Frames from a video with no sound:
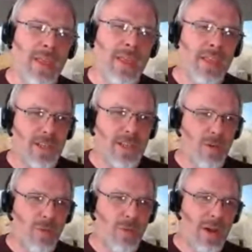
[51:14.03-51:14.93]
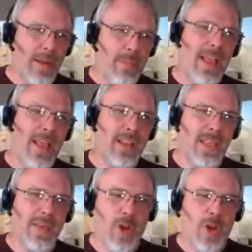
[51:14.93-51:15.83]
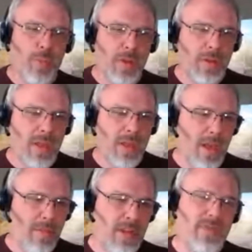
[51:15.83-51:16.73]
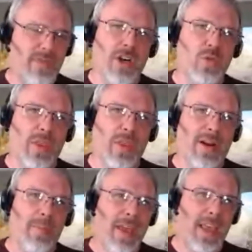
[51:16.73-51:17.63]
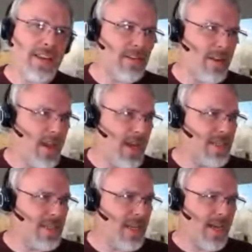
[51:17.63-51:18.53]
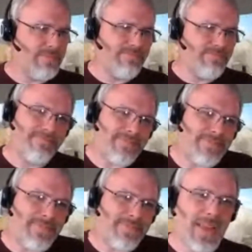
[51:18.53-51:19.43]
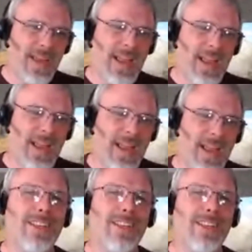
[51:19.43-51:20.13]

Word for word: So uh, I plan to leave it open, uh, but as far as whether I paint it or not, uh, I, it's